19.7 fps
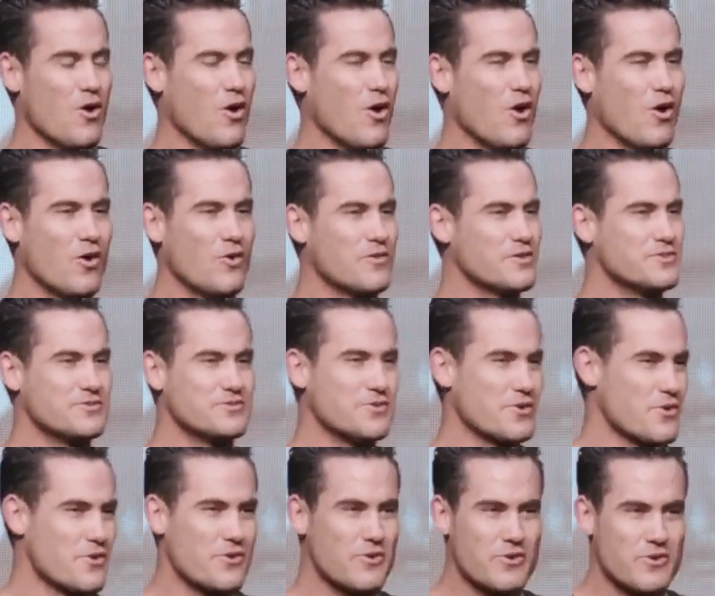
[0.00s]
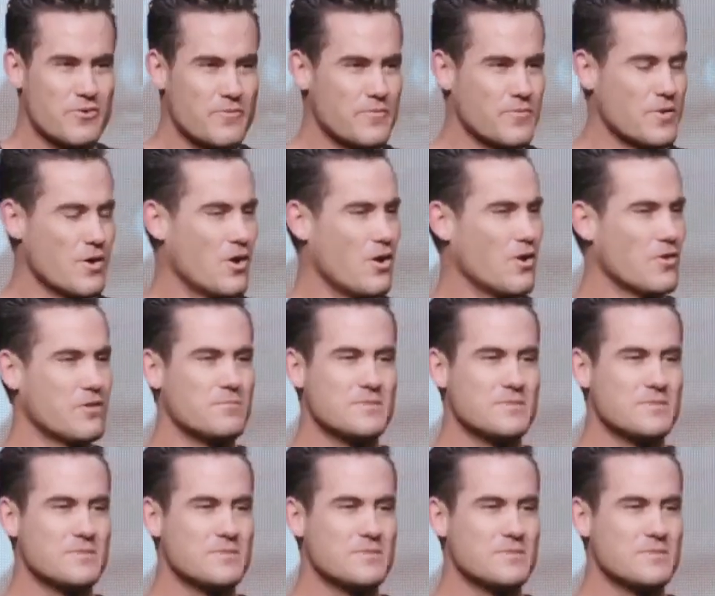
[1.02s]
All the dirt, all the